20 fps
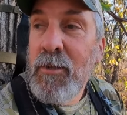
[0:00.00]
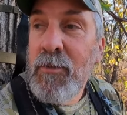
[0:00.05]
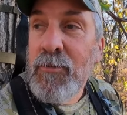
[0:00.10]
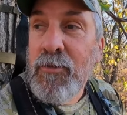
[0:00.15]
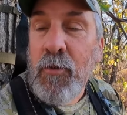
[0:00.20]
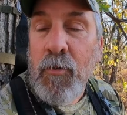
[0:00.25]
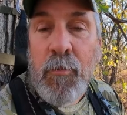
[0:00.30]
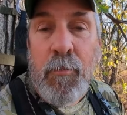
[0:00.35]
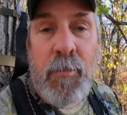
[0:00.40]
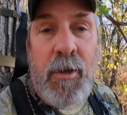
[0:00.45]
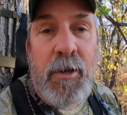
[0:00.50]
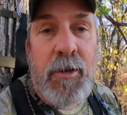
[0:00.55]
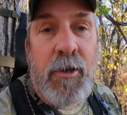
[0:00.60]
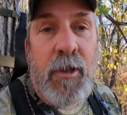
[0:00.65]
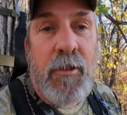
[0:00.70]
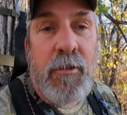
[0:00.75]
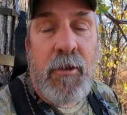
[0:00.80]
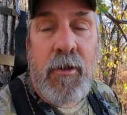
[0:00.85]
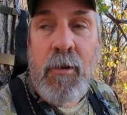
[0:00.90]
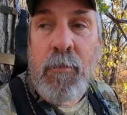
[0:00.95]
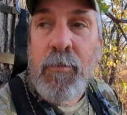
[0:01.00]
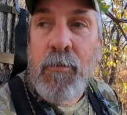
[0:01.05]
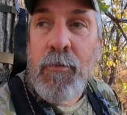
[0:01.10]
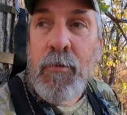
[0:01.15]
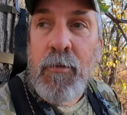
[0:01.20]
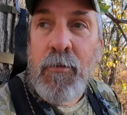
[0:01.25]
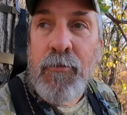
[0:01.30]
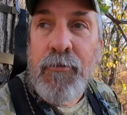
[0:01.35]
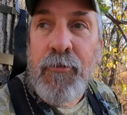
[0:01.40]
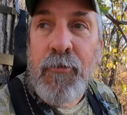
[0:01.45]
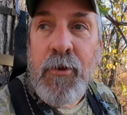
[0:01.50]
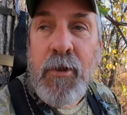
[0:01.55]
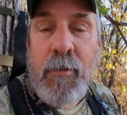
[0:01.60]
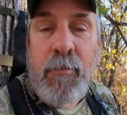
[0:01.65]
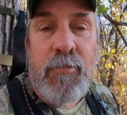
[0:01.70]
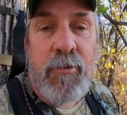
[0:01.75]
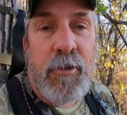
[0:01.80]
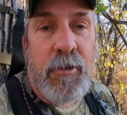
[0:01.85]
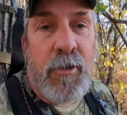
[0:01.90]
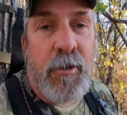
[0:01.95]
So we made another couple of little
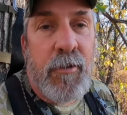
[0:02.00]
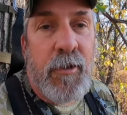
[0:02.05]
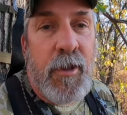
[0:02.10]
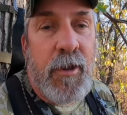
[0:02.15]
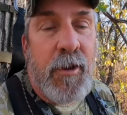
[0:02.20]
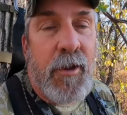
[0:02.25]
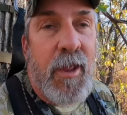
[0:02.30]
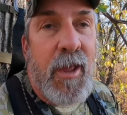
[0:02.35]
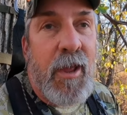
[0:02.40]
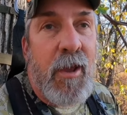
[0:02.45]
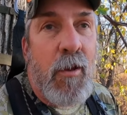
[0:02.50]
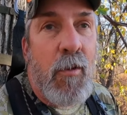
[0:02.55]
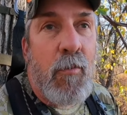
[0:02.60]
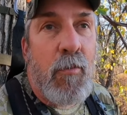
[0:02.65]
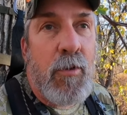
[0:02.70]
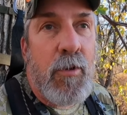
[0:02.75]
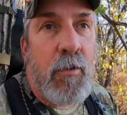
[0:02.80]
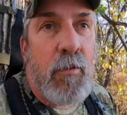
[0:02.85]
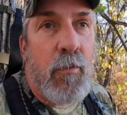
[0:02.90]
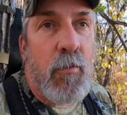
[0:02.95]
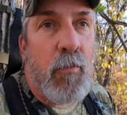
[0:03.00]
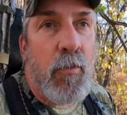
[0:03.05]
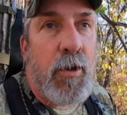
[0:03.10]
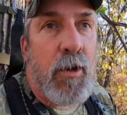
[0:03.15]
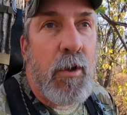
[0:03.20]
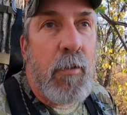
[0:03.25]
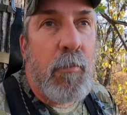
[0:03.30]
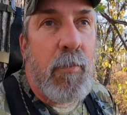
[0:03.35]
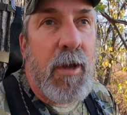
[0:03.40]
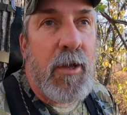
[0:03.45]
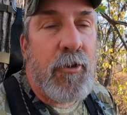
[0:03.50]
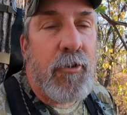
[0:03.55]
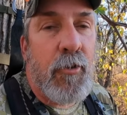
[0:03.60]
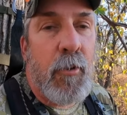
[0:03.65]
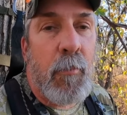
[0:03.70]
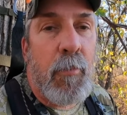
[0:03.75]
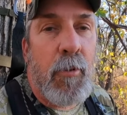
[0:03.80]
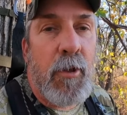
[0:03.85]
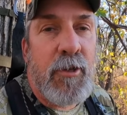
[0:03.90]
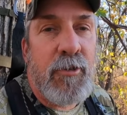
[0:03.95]
trips and then now we come back to
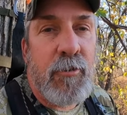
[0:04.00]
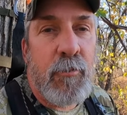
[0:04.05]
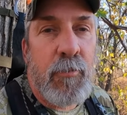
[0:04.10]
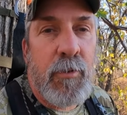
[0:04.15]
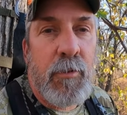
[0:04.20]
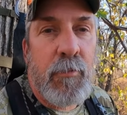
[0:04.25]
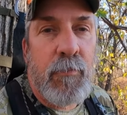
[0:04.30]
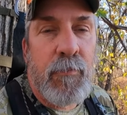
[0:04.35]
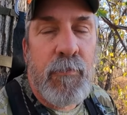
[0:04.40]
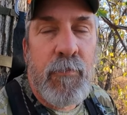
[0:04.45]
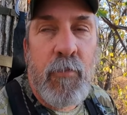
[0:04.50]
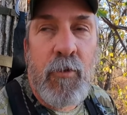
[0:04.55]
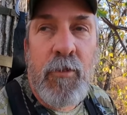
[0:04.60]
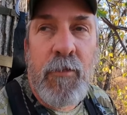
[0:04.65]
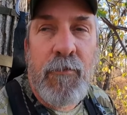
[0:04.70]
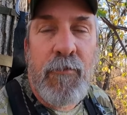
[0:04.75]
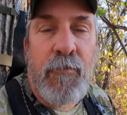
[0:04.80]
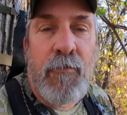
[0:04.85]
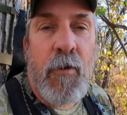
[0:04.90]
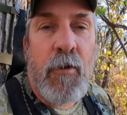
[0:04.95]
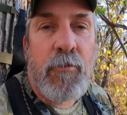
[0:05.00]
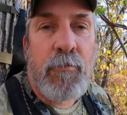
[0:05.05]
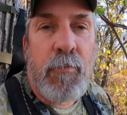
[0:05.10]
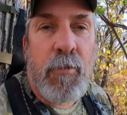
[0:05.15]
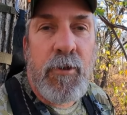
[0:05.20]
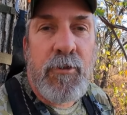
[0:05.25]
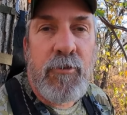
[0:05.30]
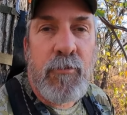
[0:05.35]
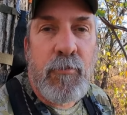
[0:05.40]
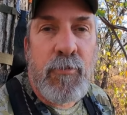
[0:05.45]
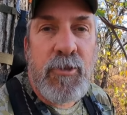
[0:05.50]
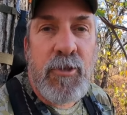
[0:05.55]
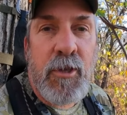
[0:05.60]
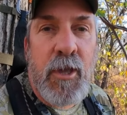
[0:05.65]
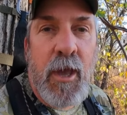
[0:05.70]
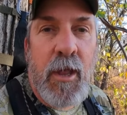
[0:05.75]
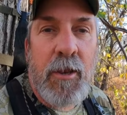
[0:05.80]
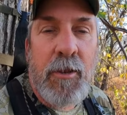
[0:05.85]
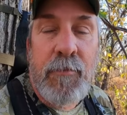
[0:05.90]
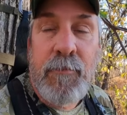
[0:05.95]
a place that we, one of the first places we
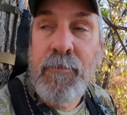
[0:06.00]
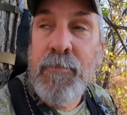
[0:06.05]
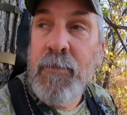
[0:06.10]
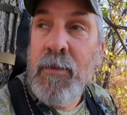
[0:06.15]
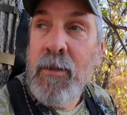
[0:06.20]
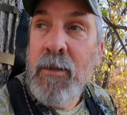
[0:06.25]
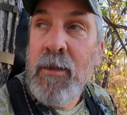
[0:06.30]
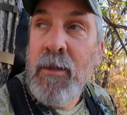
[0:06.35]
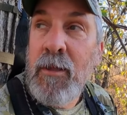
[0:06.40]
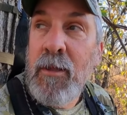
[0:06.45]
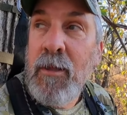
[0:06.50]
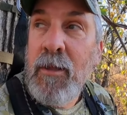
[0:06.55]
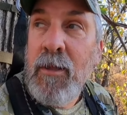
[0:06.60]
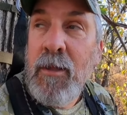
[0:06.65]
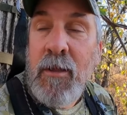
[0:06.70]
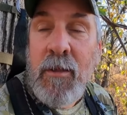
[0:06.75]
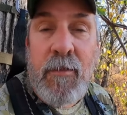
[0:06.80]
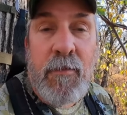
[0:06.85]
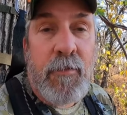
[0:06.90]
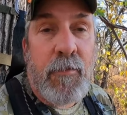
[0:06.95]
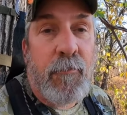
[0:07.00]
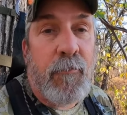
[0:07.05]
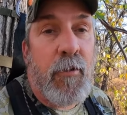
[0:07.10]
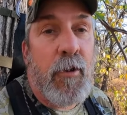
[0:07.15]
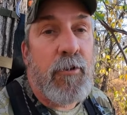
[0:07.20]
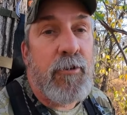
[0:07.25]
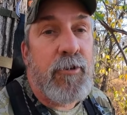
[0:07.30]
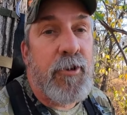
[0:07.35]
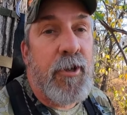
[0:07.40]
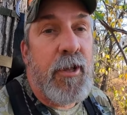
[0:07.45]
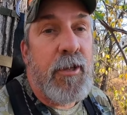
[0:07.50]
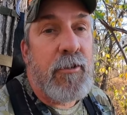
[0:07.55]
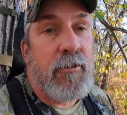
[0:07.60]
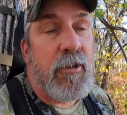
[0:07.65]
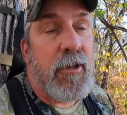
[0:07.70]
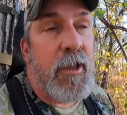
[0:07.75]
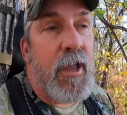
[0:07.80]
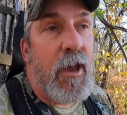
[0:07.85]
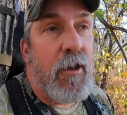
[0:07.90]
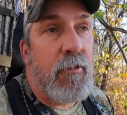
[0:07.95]
scouted the first day of
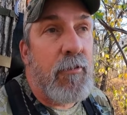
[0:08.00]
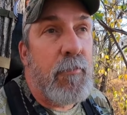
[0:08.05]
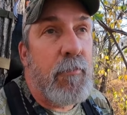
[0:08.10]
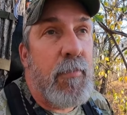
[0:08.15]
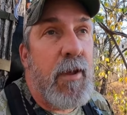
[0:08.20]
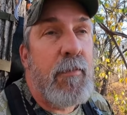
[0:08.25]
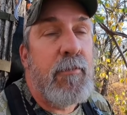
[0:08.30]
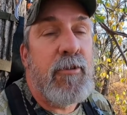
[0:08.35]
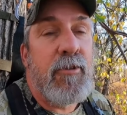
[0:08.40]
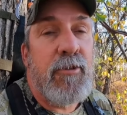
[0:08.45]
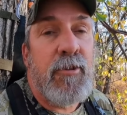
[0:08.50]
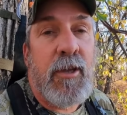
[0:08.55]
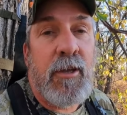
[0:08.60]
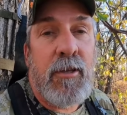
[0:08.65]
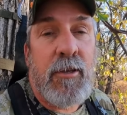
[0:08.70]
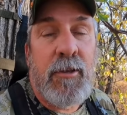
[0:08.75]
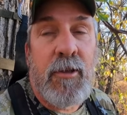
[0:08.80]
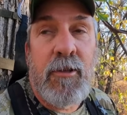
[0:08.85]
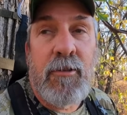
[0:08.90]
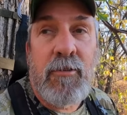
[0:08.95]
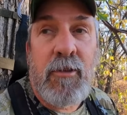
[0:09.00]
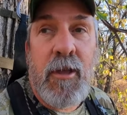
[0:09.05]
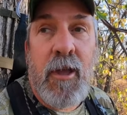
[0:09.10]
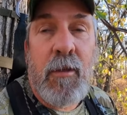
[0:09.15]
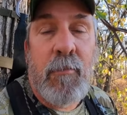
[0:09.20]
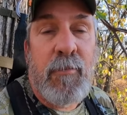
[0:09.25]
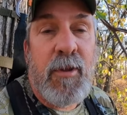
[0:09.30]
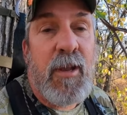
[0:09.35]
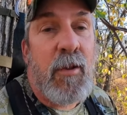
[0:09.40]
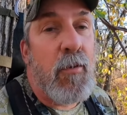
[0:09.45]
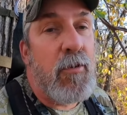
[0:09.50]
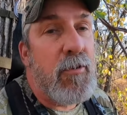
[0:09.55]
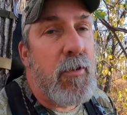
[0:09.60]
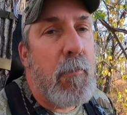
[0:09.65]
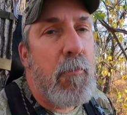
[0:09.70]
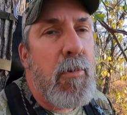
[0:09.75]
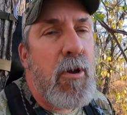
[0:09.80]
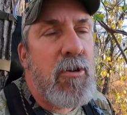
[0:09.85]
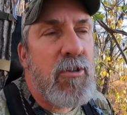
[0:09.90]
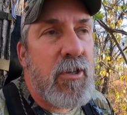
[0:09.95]
scout, maybe the second day of scout. Anyways, a
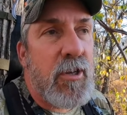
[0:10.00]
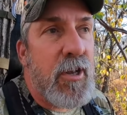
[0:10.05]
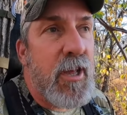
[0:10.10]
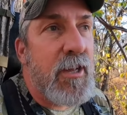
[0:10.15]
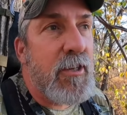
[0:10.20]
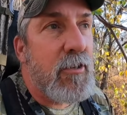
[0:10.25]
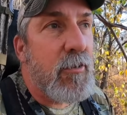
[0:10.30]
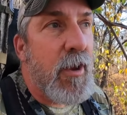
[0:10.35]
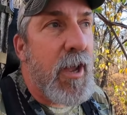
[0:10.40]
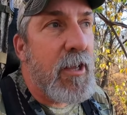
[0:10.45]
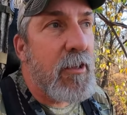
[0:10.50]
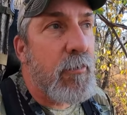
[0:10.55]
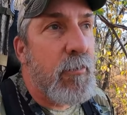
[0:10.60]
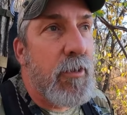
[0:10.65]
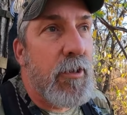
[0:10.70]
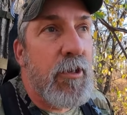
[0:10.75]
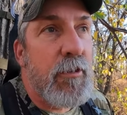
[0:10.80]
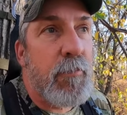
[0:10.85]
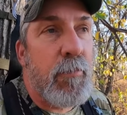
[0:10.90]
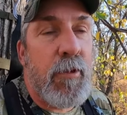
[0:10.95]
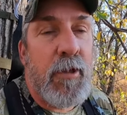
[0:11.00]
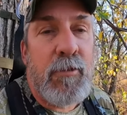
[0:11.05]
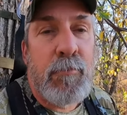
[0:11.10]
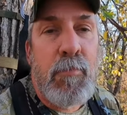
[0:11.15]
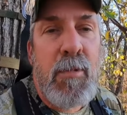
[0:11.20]
bunch of dang tracks around this place.